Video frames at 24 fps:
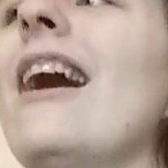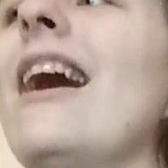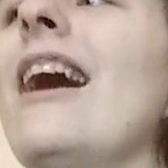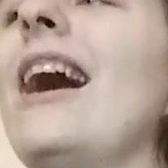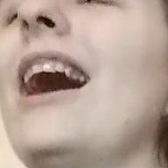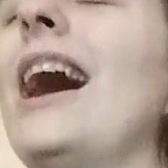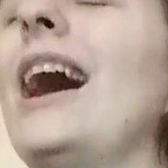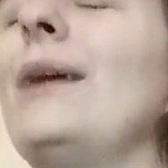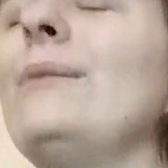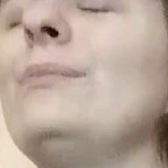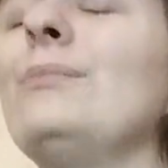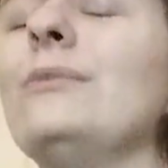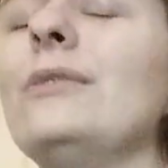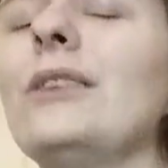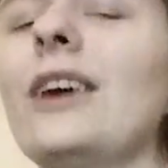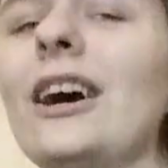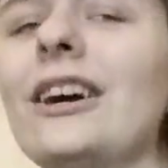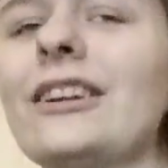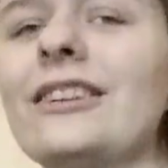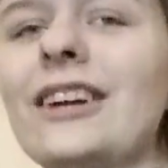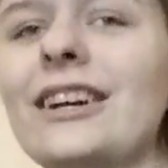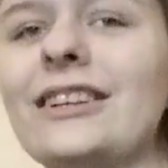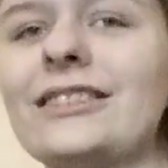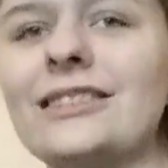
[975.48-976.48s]
I'm
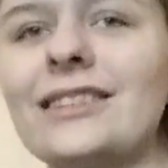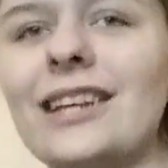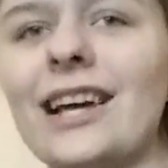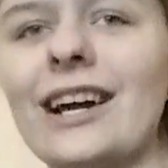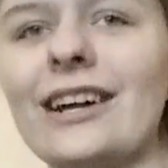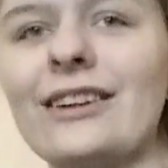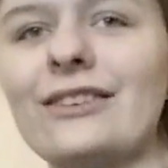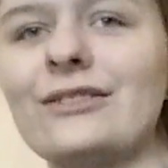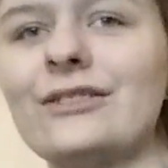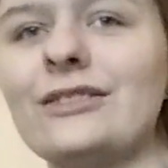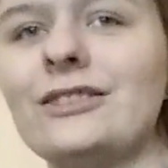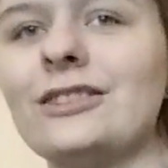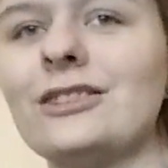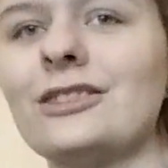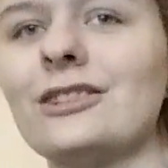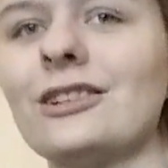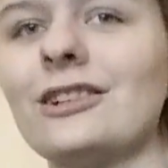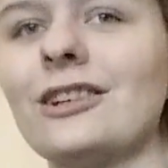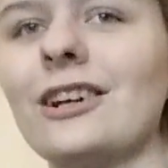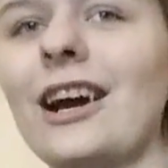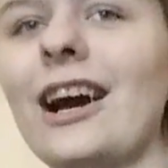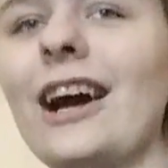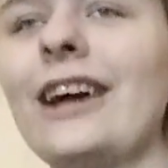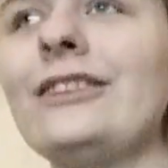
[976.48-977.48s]
not exactly
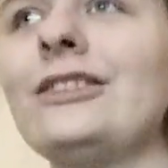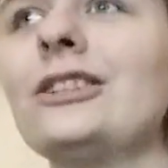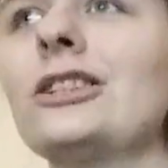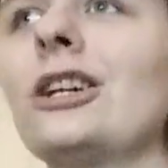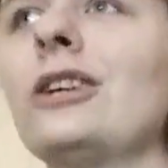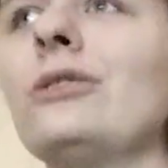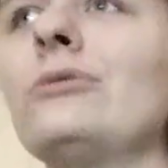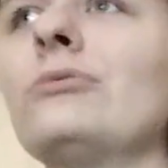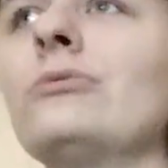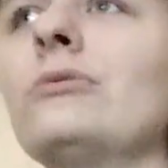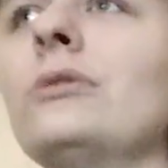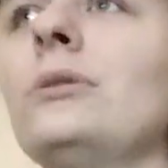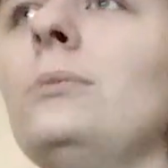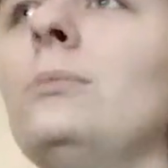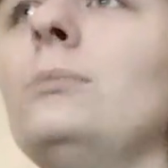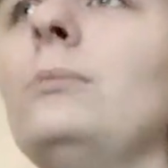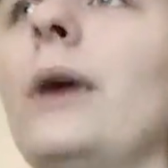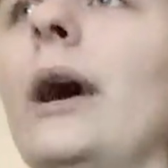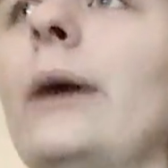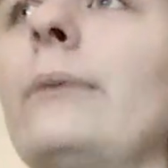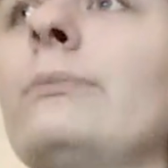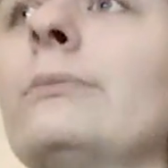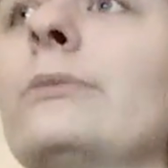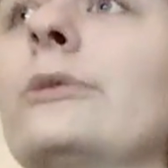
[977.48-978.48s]
sure. I just
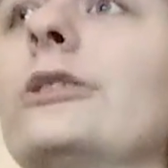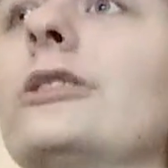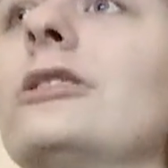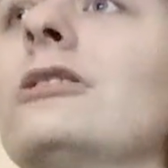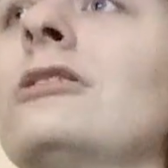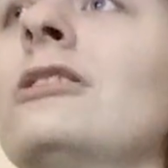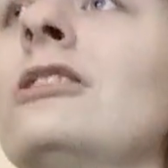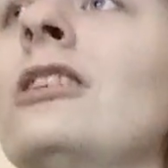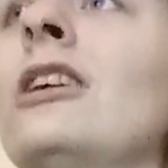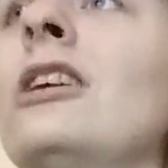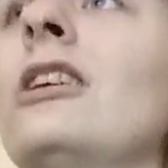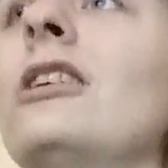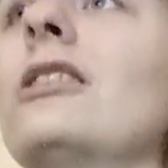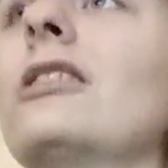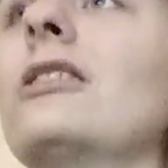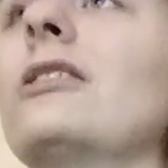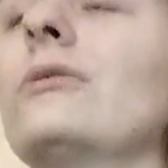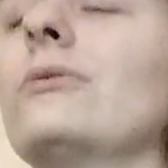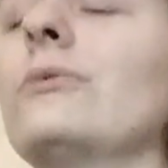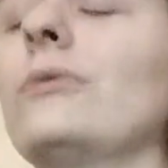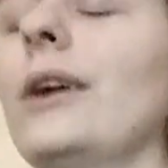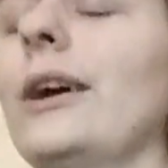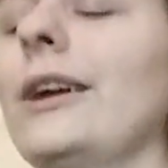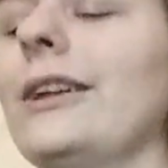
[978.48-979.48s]
remember,
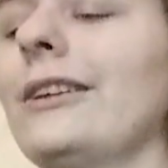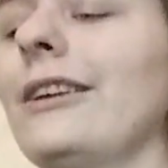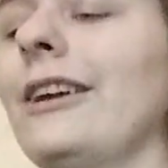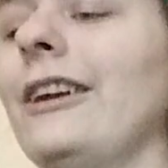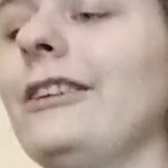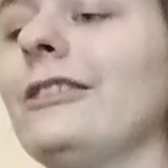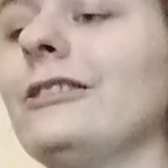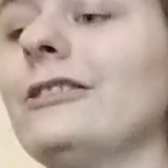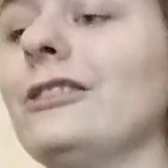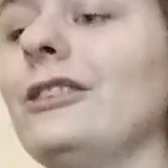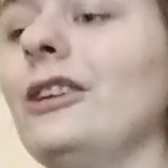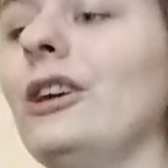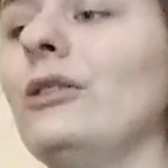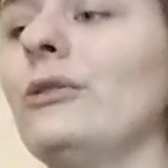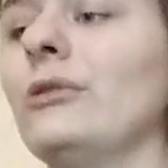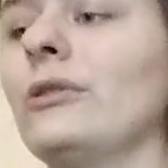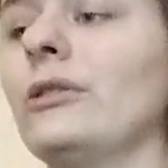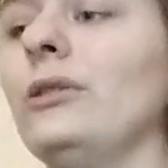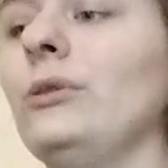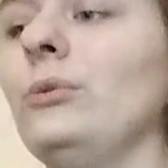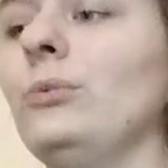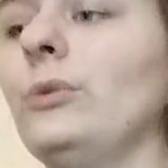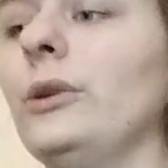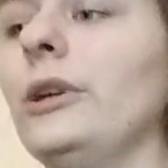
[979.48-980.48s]
or like
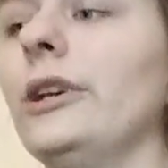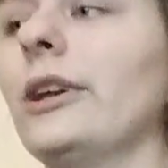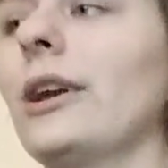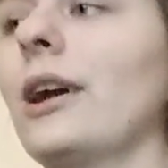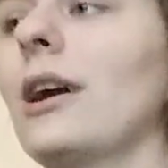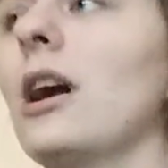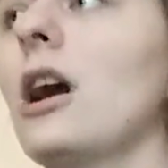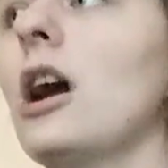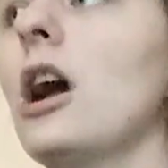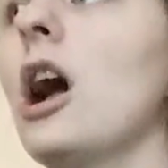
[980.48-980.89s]
karaoke week.